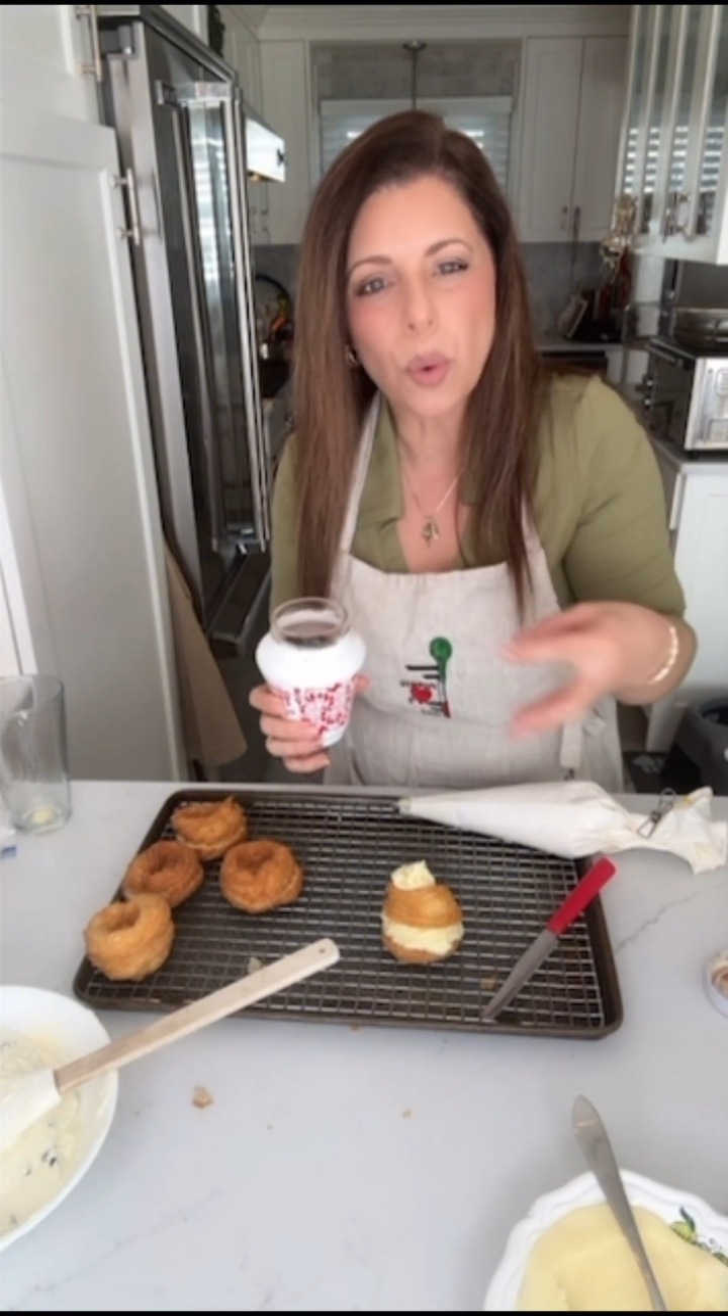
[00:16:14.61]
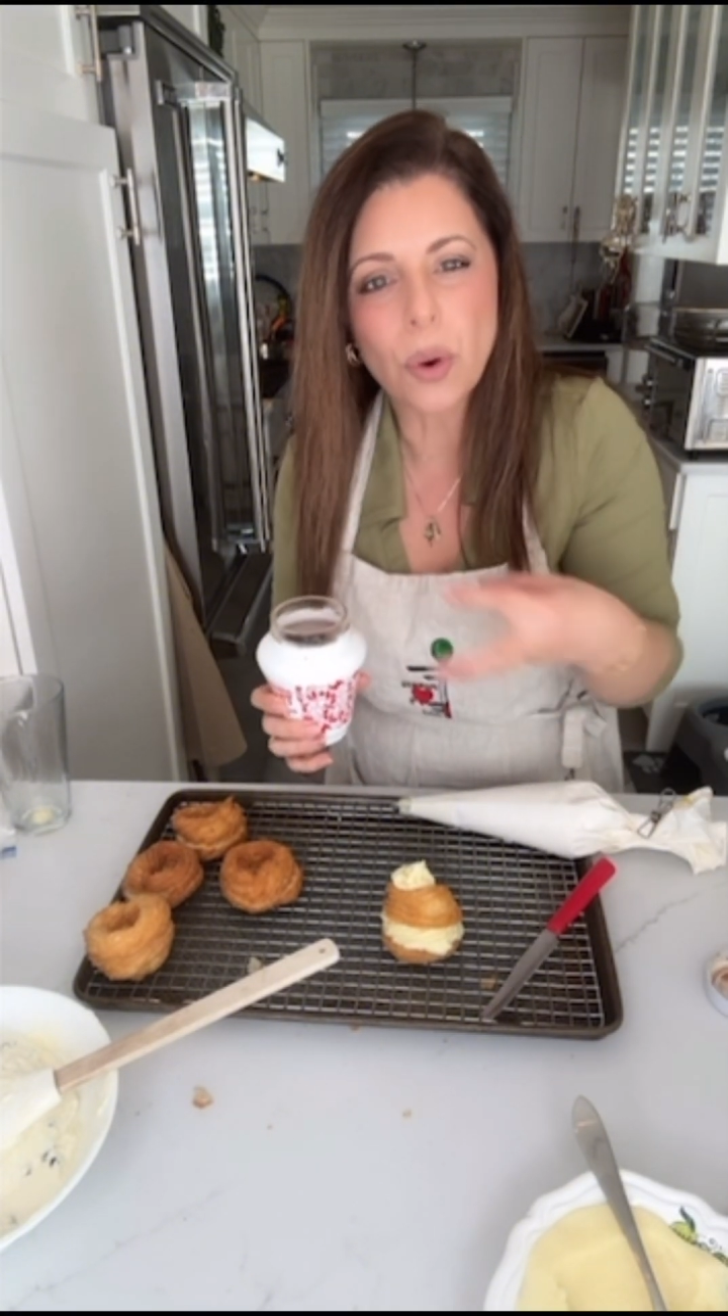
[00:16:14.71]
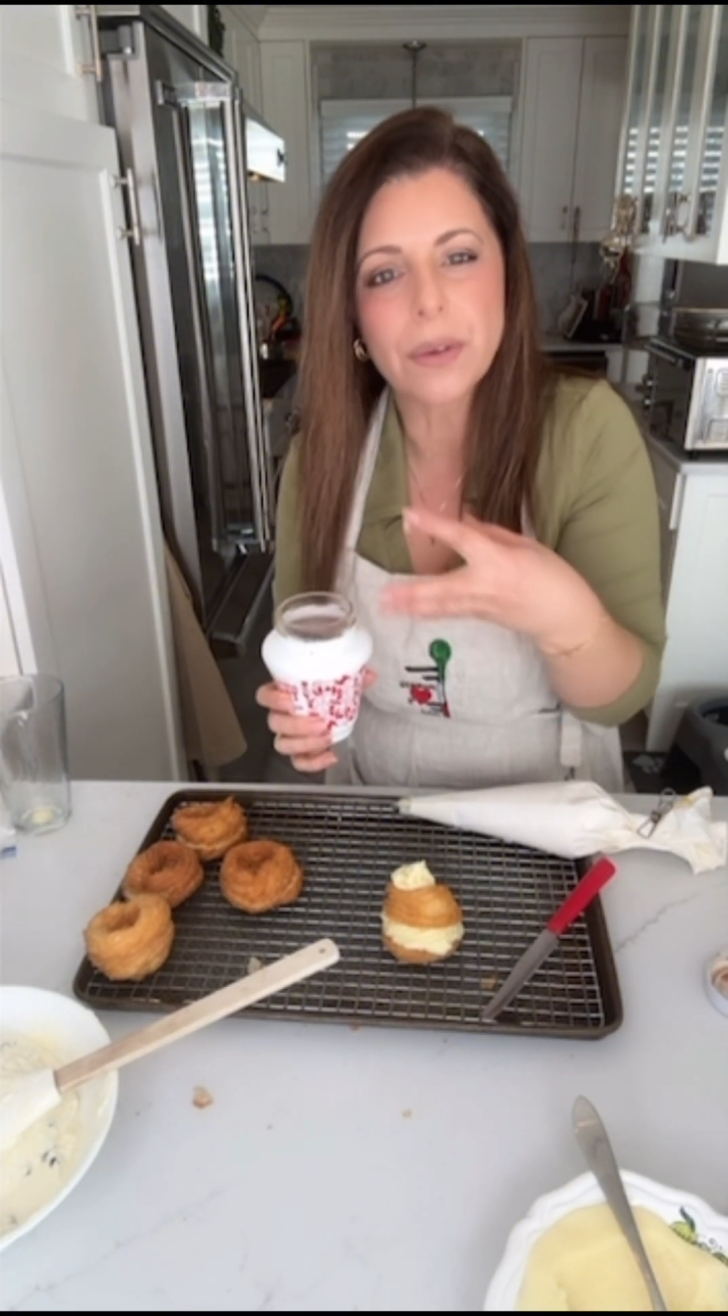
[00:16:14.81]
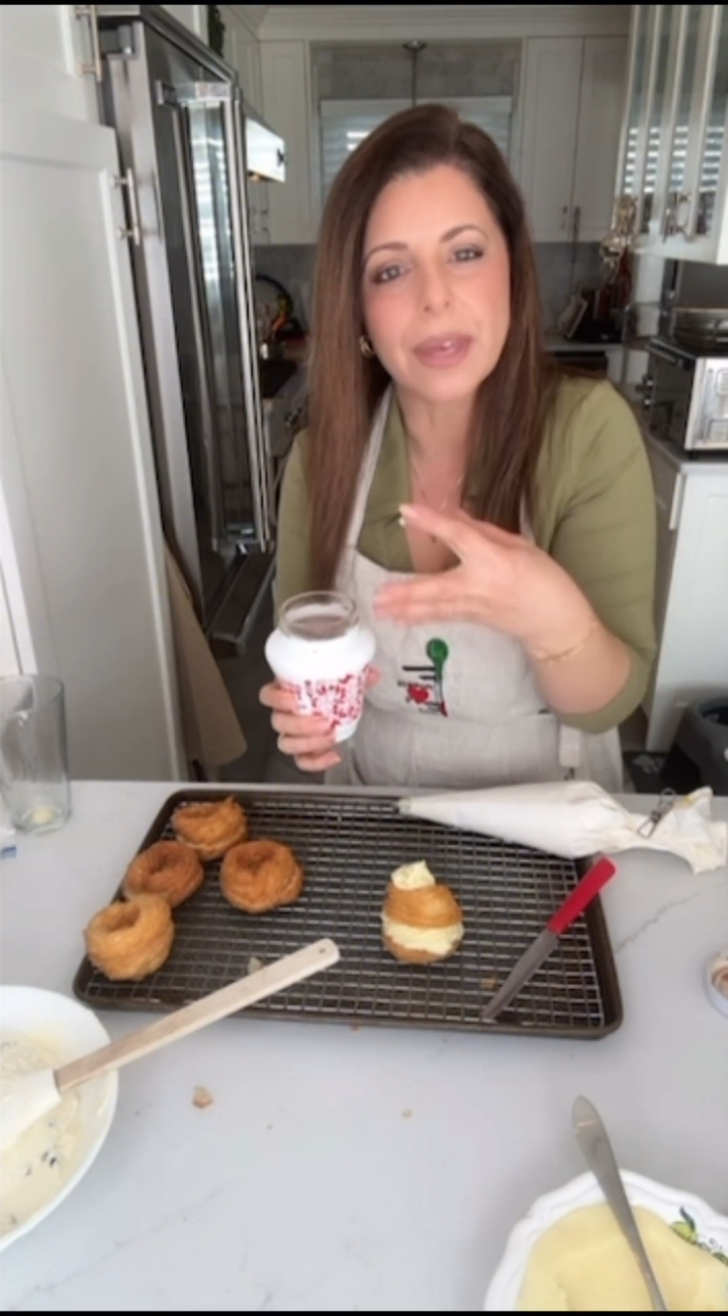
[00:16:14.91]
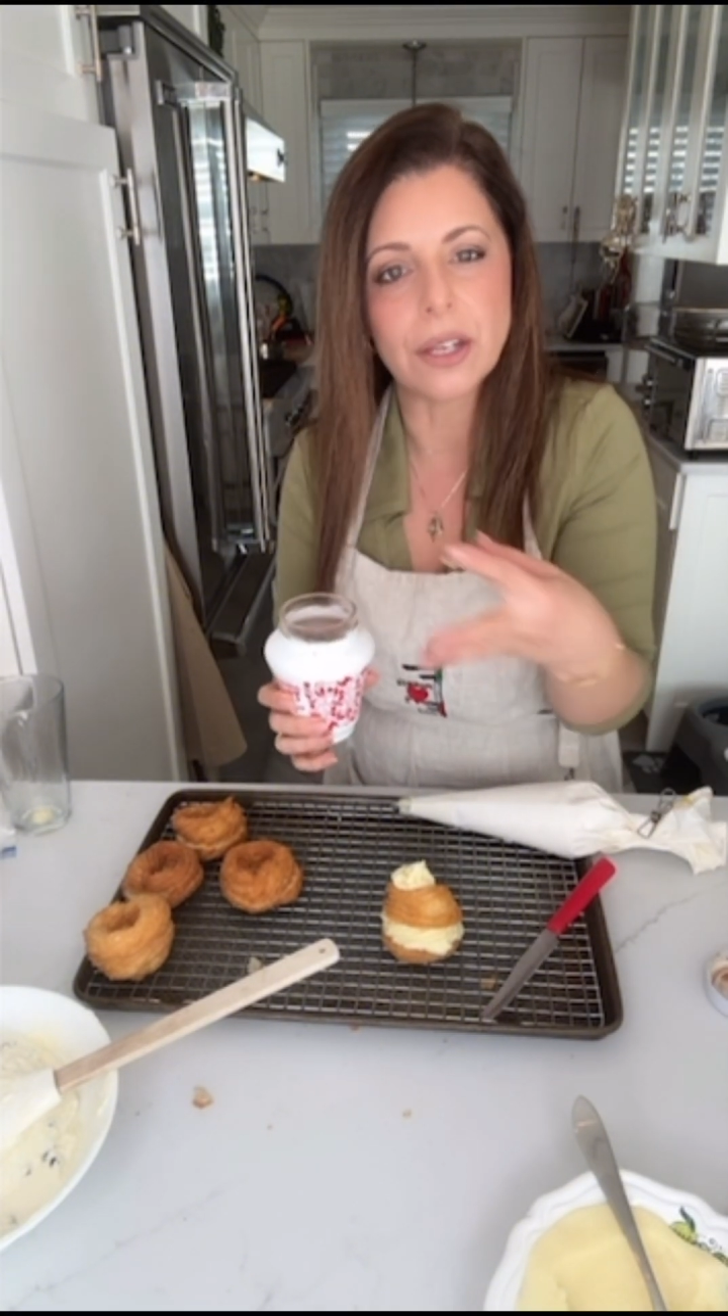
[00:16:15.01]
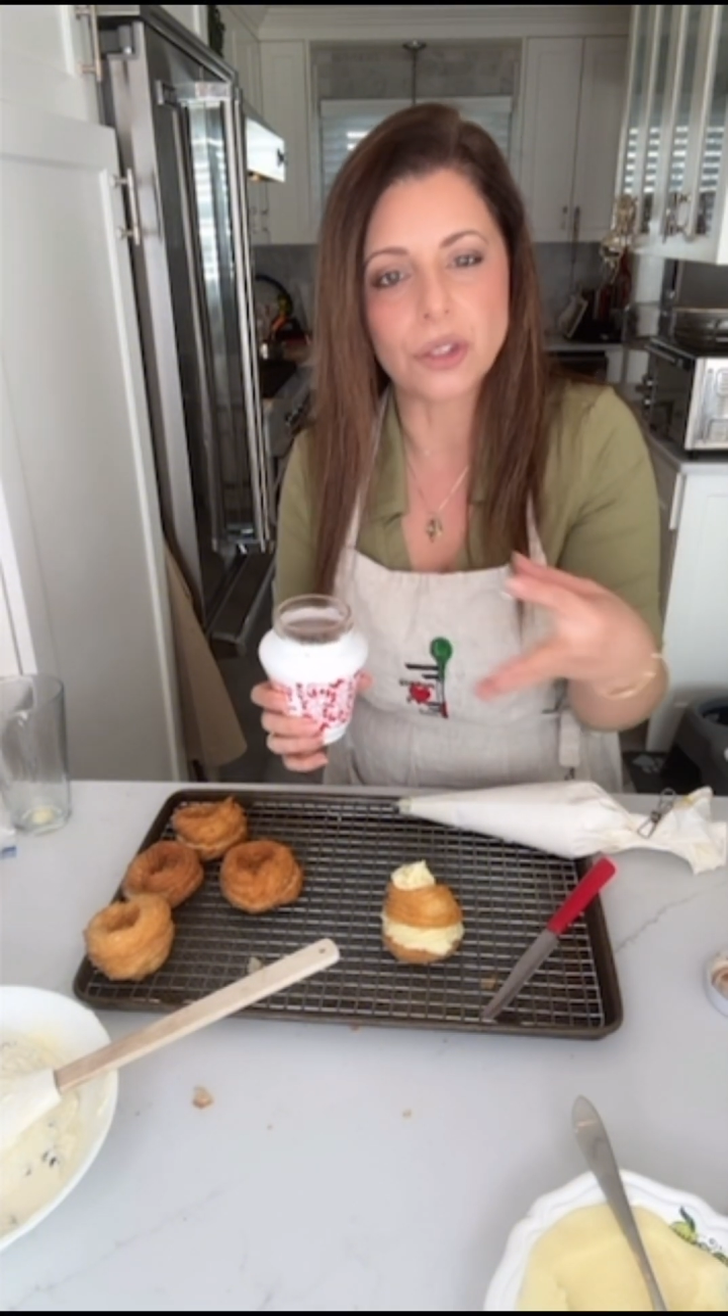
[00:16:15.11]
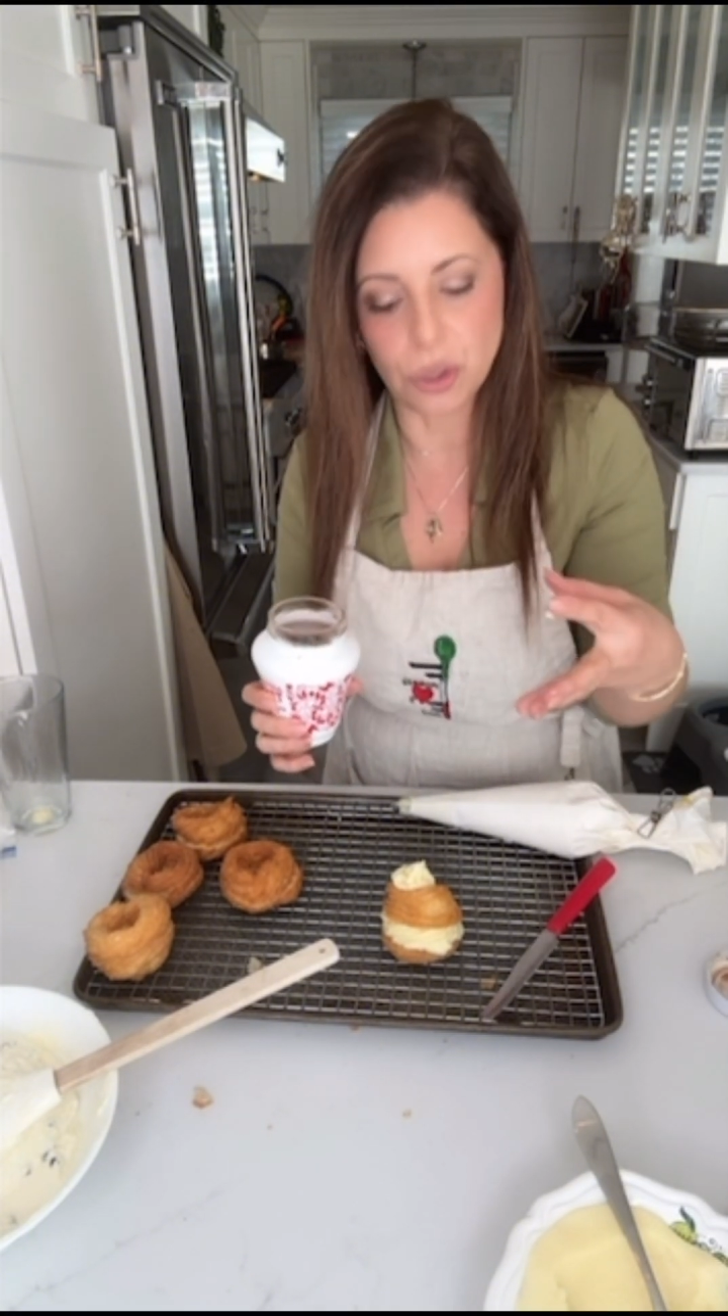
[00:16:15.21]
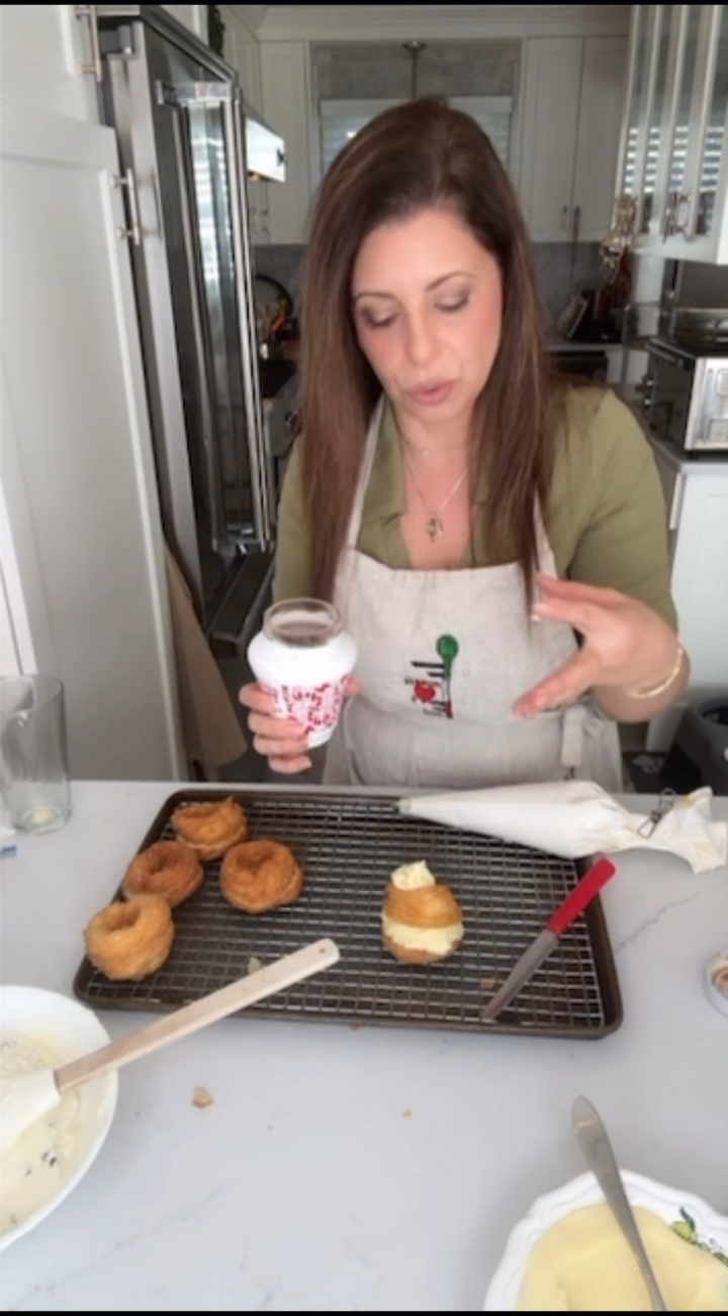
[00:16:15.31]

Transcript: pour that